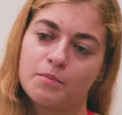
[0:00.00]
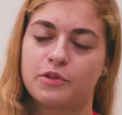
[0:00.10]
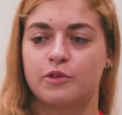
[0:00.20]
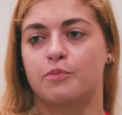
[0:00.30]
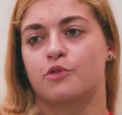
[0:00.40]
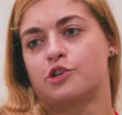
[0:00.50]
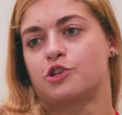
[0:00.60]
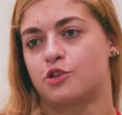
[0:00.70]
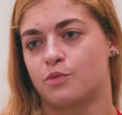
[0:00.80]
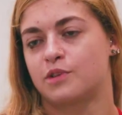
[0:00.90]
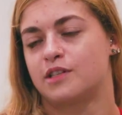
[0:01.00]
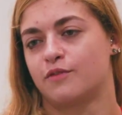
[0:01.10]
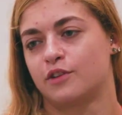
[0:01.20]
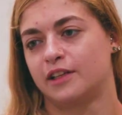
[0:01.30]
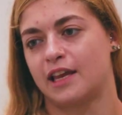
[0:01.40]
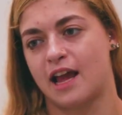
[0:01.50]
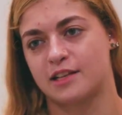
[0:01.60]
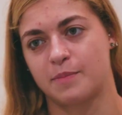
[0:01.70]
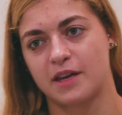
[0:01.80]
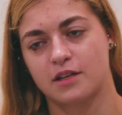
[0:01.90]
but the push was definitely an
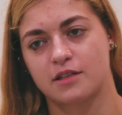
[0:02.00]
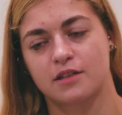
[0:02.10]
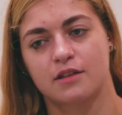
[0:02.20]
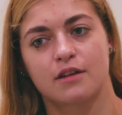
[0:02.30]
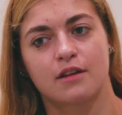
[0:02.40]
aspect.